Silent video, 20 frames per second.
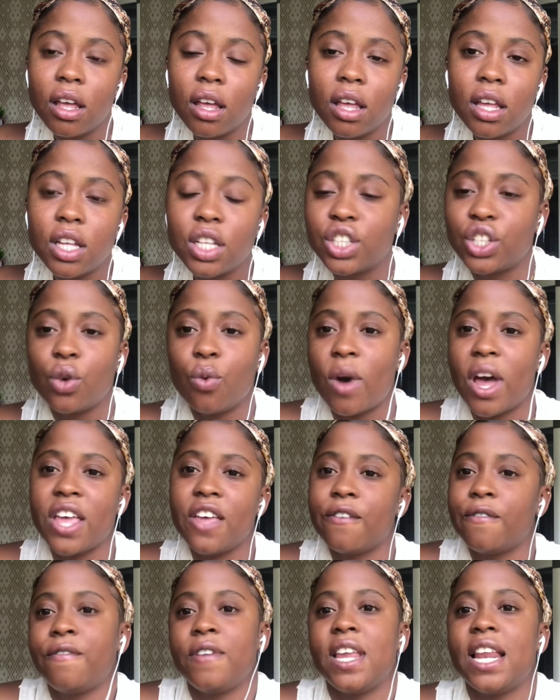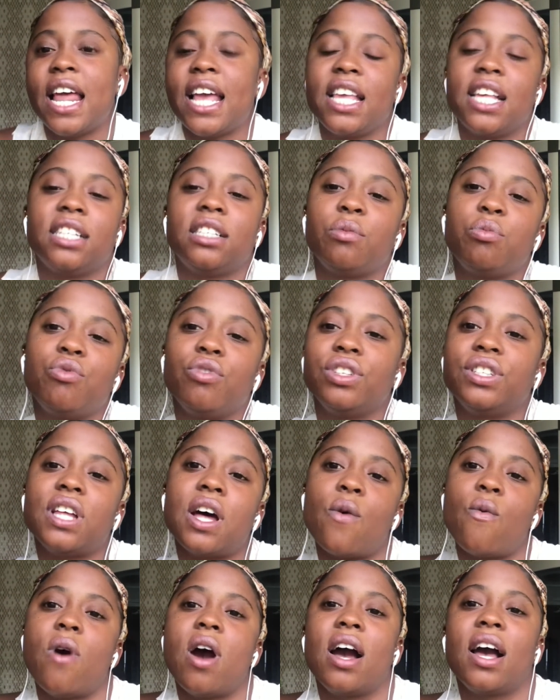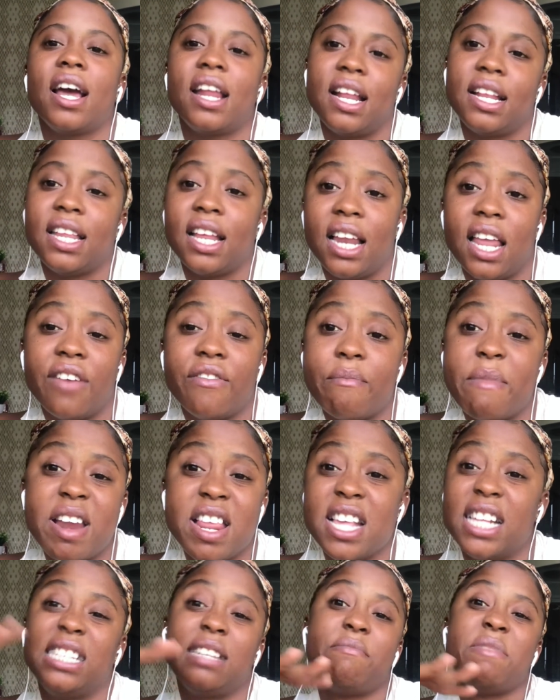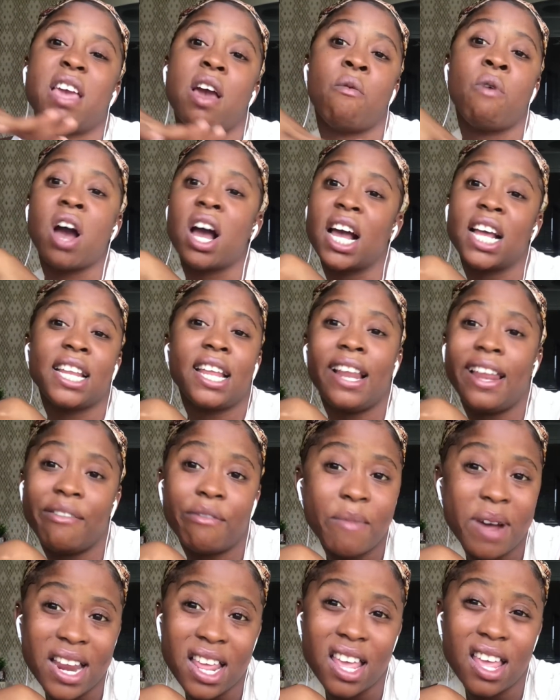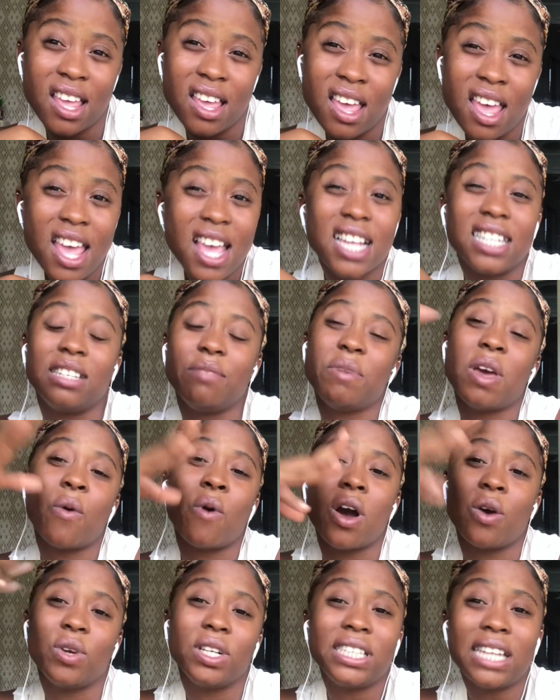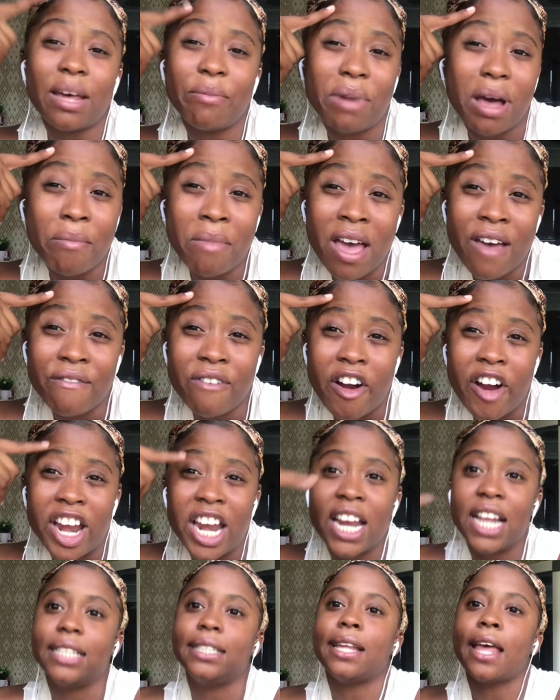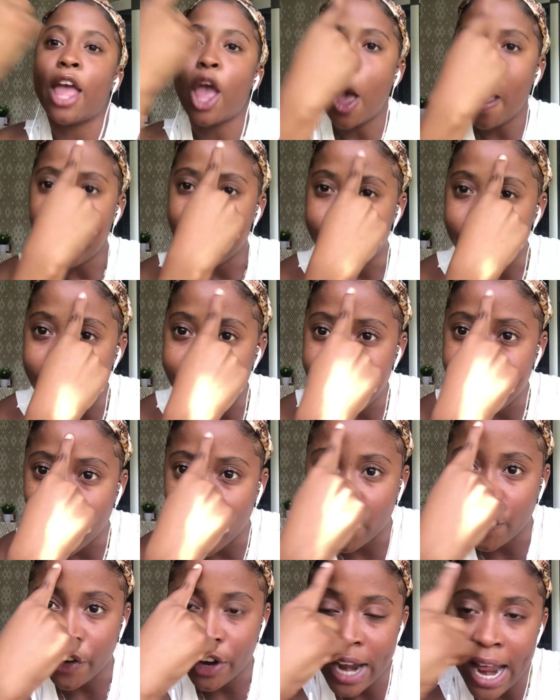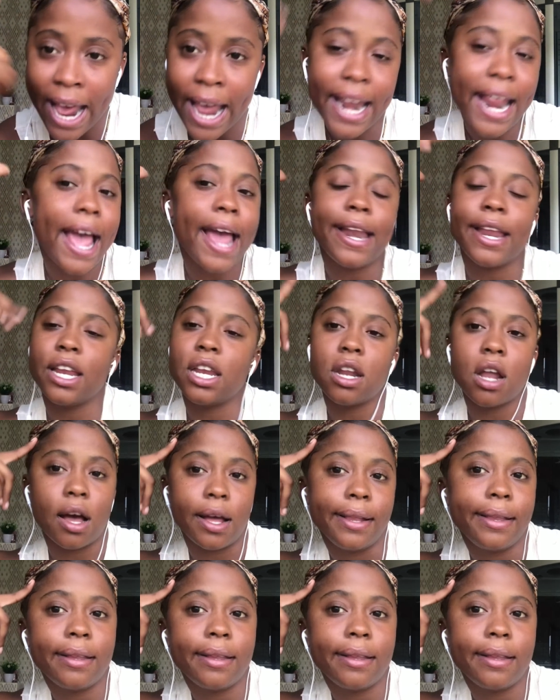So why you feel like you're supposed to walk and tell everybody? You say me I walk and tell everybody? You say me I walk with sign on my forehead and I say, my mother died. I did not.